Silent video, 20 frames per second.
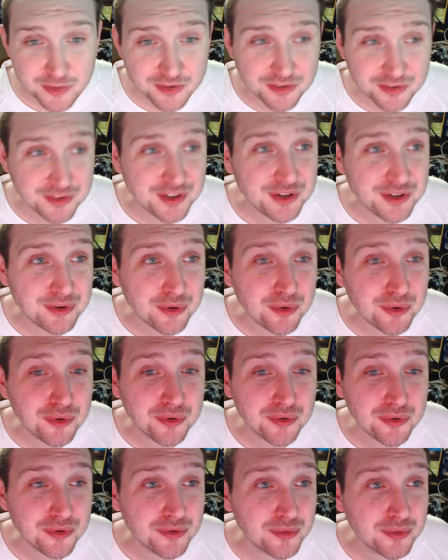just need
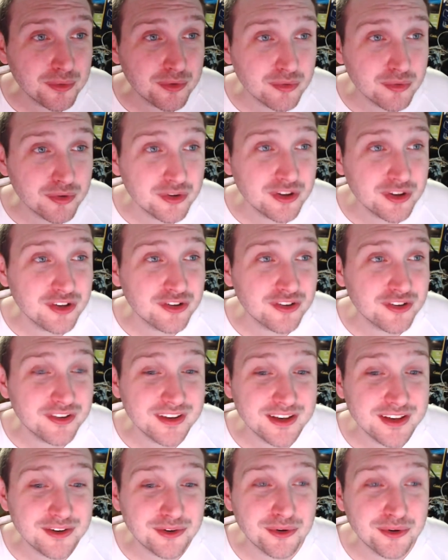goals. We really just
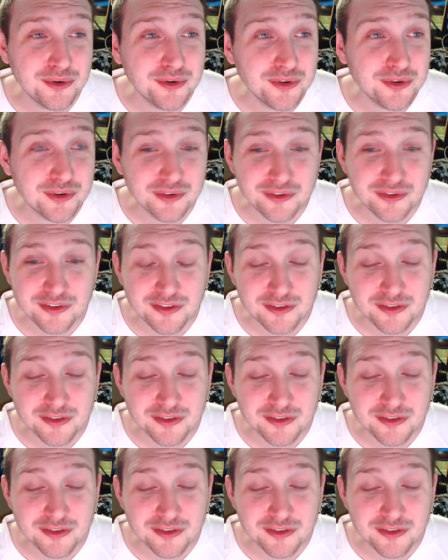need goals.